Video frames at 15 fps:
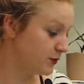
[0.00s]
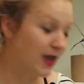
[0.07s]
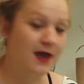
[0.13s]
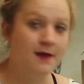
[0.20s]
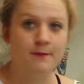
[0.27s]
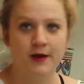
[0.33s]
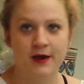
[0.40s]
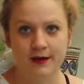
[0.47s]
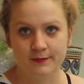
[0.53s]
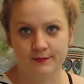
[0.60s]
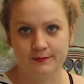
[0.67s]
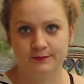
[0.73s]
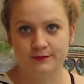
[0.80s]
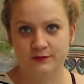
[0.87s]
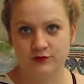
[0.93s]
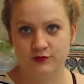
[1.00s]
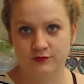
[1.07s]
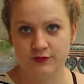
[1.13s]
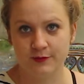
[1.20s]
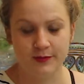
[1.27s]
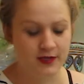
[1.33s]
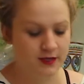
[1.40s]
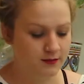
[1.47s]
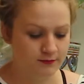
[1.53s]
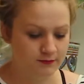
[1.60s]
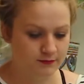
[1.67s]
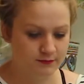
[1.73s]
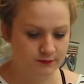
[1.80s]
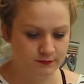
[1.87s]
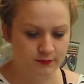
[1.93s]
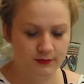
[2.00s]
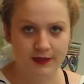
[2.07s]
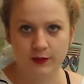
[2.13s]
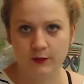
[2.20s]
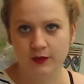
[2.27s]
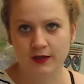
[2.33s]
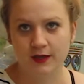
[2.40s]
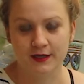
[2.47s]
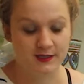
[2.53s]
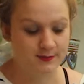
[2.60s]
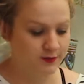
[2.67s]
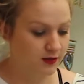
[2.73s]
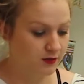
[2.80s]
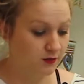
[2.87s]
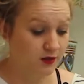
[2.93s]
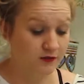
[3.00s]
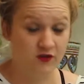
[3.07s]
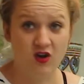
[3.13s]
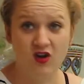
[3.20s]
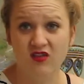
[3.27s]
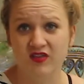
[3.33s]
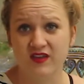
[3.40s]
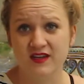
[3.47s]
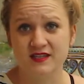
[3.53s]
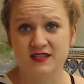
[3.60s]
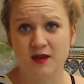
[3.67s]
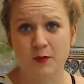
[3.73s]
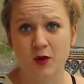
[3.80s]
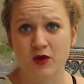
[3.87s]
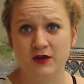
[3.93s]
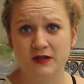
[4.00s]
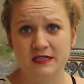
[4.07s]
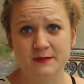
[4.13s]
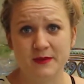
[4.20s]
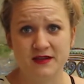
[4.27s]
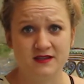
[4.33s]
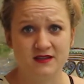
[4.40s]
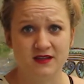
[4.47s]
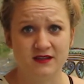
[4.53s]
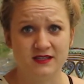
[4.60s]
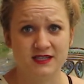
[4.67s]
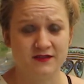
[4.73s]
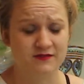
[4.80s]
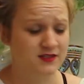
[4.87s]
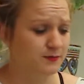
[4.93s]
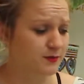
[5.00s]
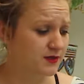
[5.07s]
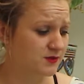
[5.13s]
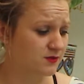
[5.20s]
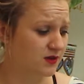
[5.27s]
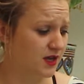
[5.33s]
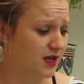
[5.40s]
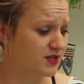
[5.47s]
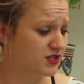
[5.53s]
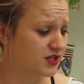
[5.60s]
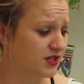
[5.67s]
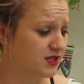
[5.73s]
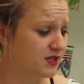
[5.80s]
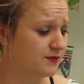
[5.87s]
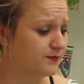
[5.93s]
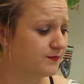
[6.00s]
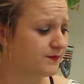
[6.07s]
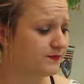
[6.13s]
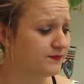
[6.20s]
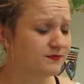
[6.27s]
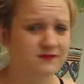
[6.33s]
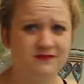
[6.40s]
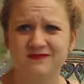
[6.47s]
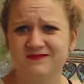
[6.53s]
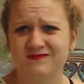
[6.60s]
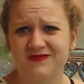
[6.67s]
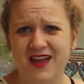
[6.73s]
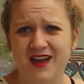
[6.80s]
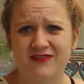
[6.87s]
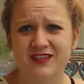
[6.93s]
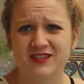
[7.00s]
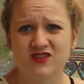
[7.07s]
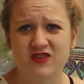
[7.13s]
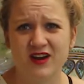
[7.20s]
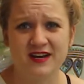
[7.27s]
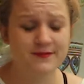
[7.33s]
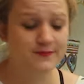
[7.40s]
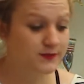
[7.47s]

can buy drippy liquid kits, but I thought, I've got these, I'm not going to spend another 70 bucks when I actually have these already.